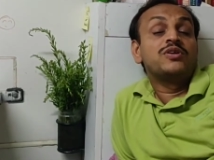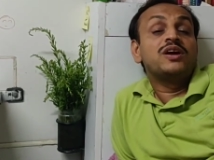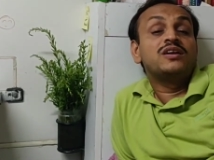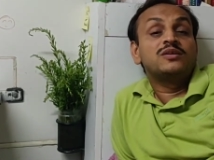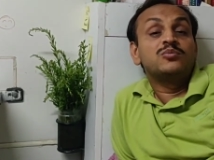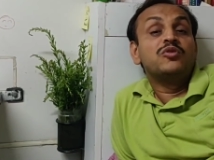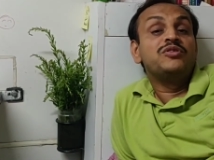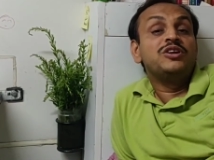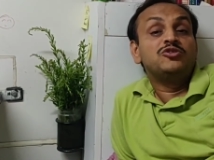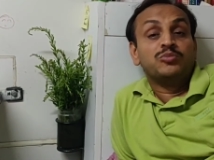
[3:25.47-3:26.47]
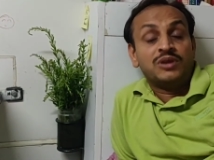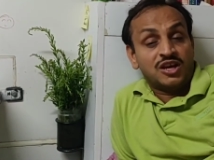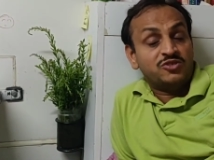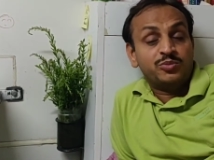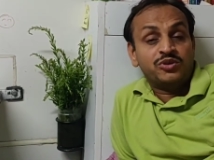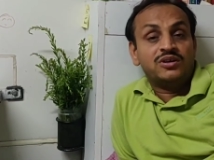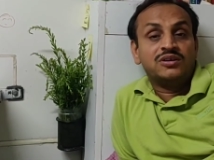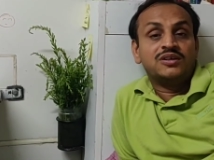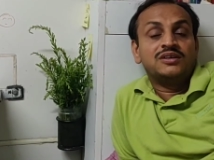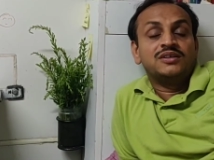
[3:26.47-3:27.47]
we are moving to Bilaspur
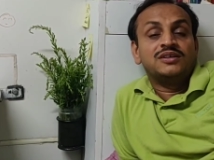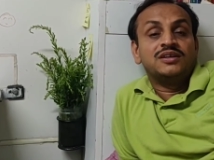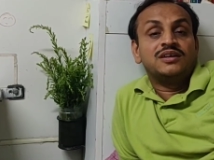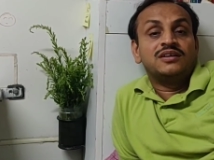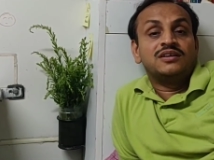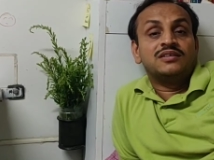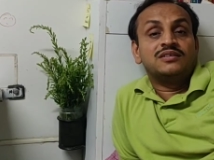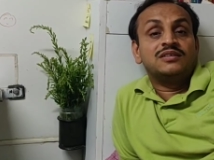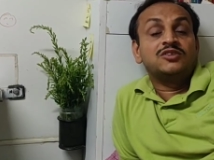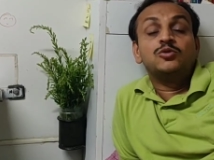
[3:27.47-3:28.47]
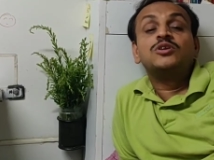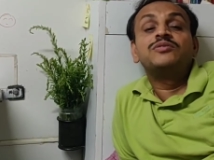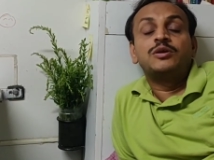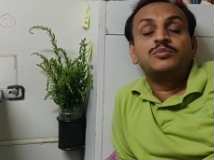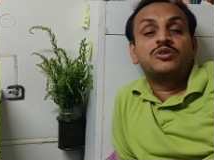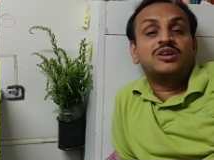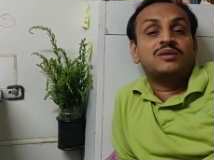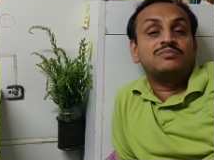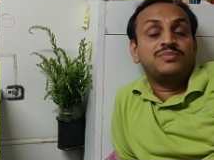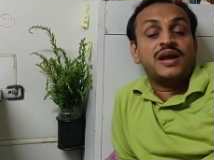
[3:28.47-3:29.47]
uh, there's only one
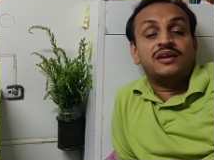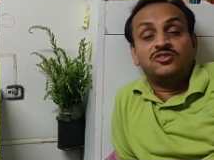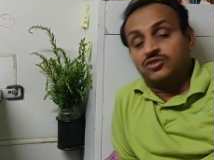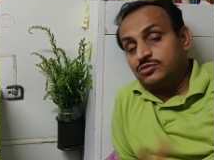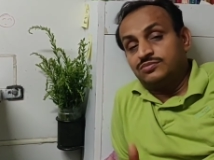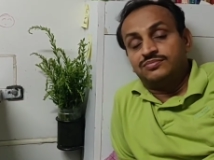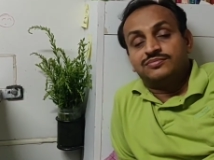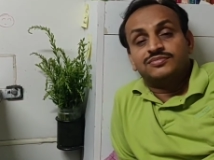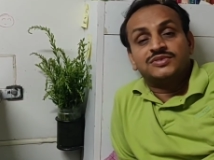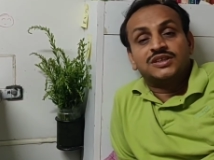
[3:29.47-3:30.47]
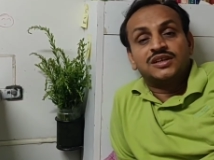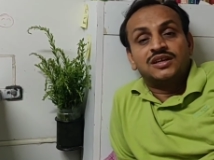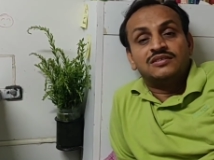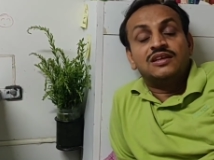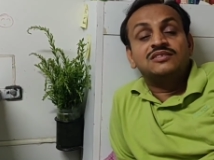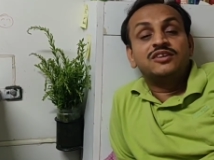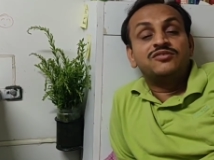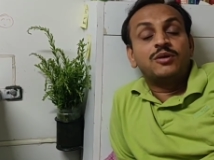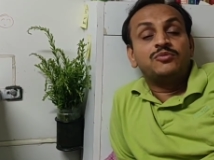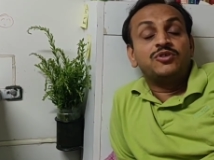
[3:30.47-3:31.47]
program planned. So that's it
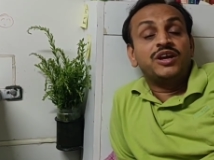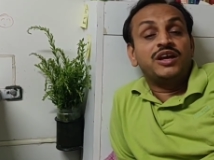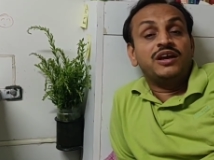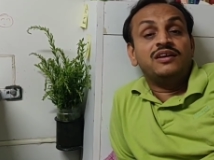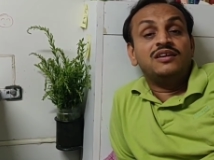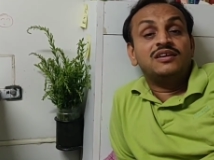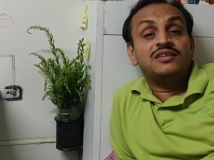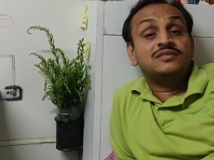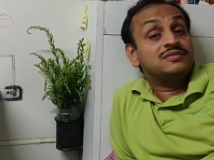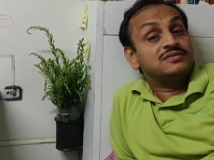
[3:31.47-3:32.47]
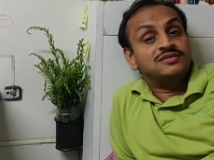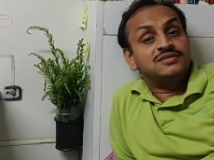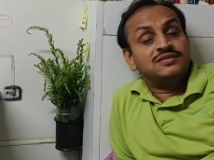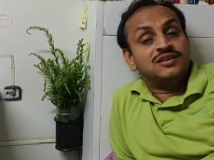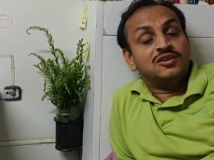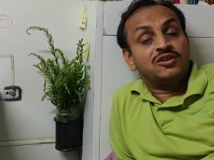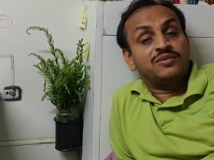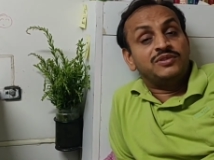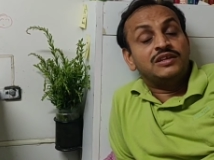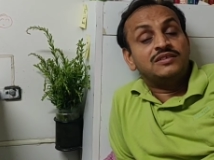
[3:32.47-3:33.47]
from today, and a uh, lot
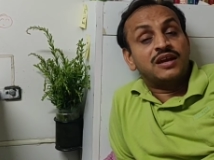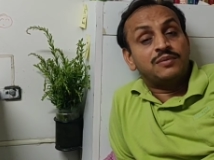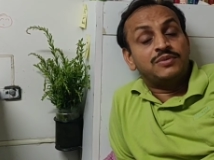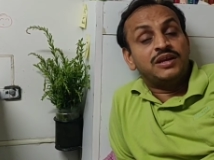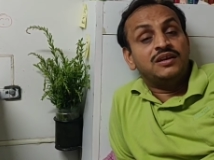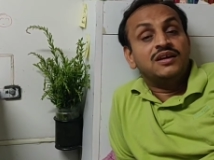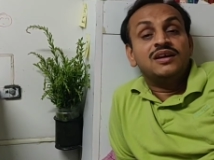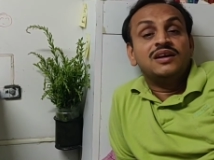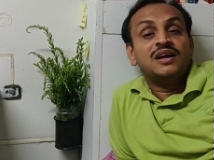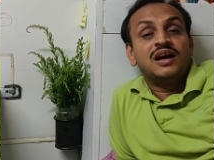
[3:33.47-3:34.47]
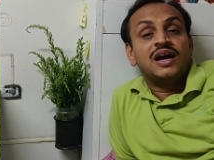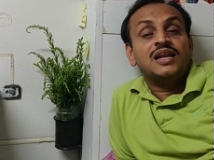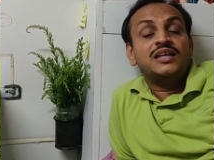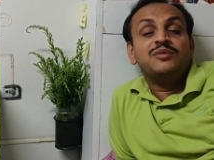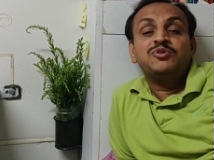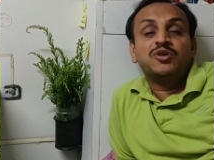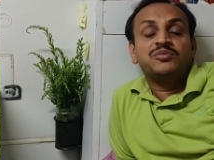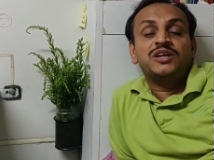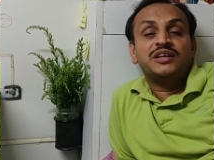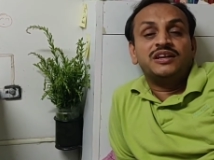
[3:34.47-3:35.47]
of things are happening. I'll keep you
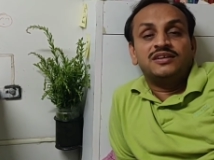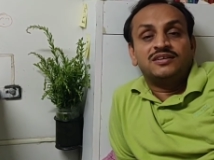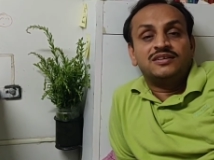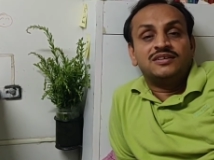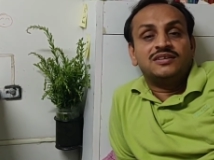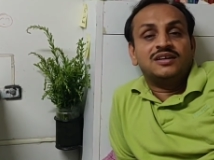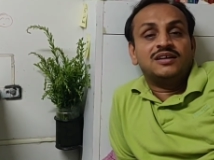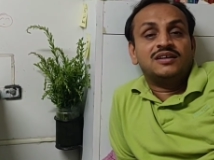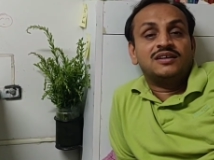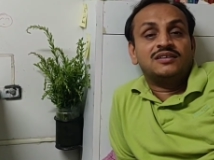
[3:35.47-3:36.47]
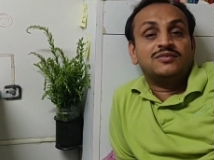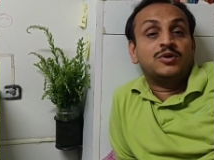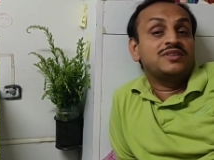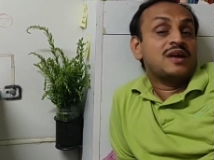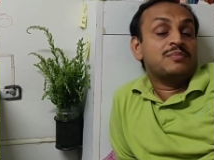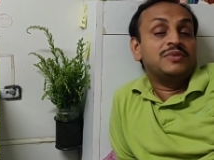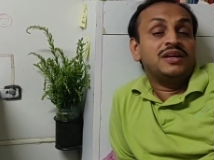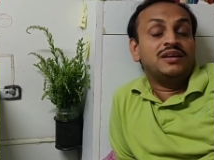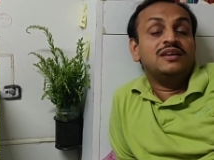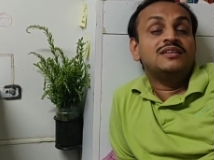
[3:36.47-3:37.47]
updated uh, what is
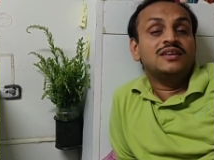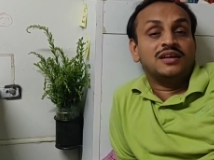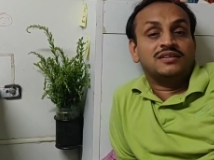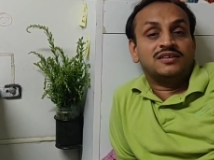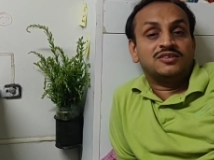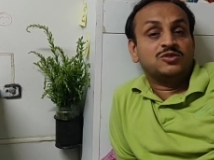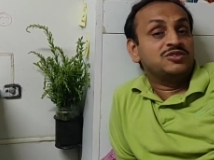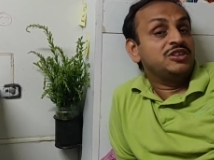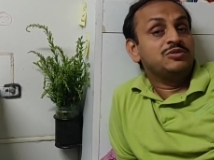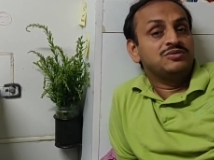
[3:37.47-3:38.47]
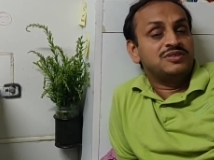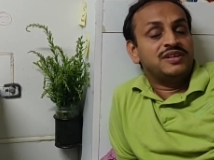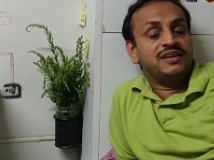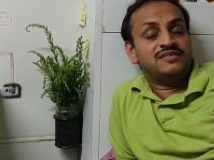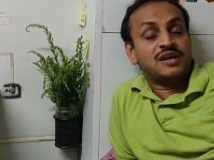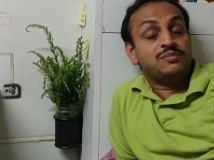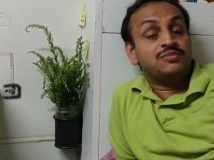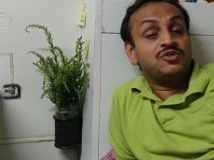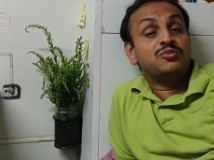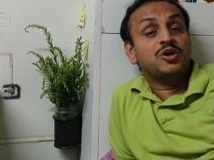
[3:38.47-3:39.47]
happening in the other. So see you next time
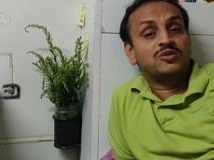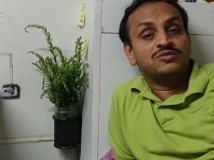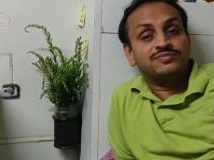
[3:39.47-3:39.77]
tomorrow.